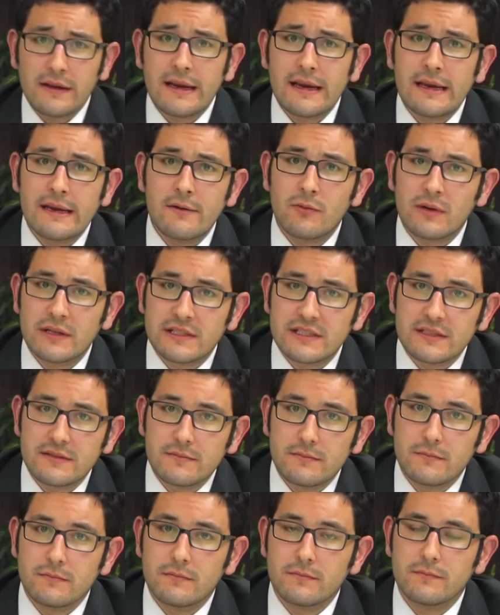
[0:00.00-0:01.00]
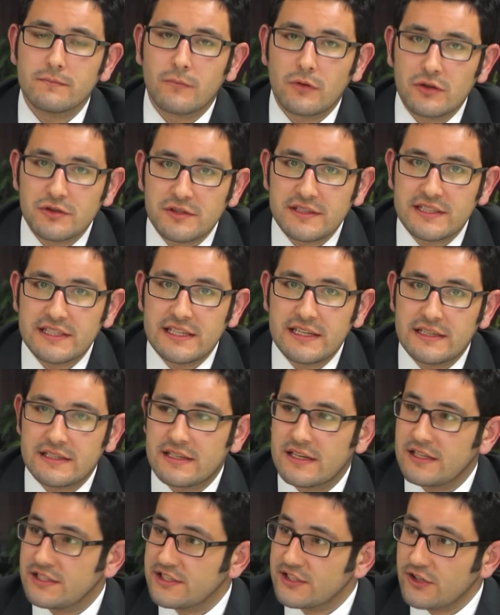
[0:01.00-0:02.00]
it was mostly seen as
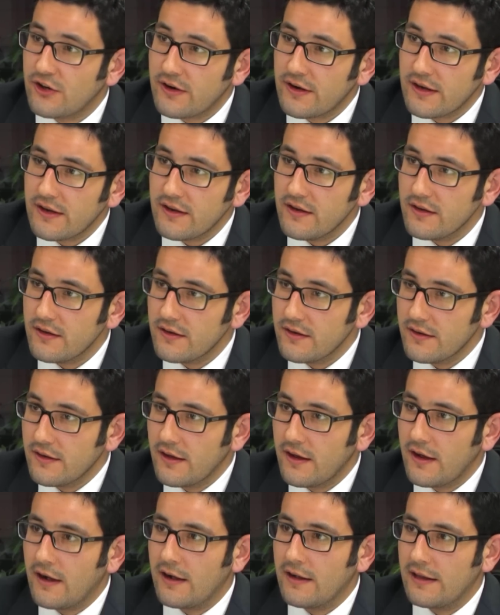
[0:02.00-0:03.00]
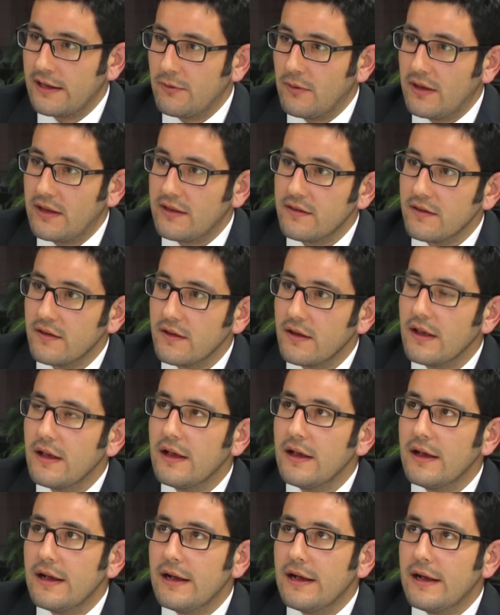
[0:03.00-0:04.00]
a historic event,
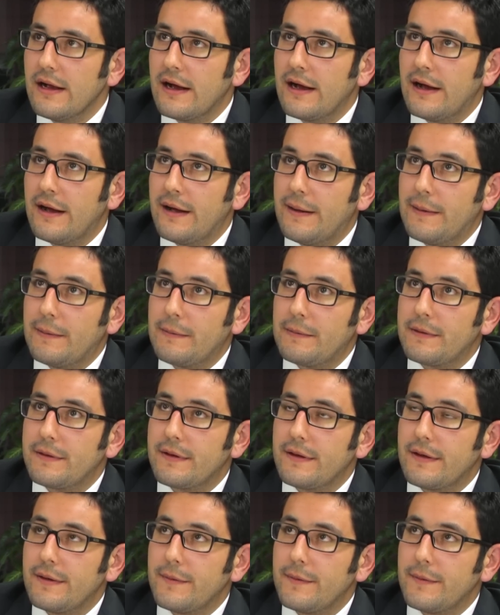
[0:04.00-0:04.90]
and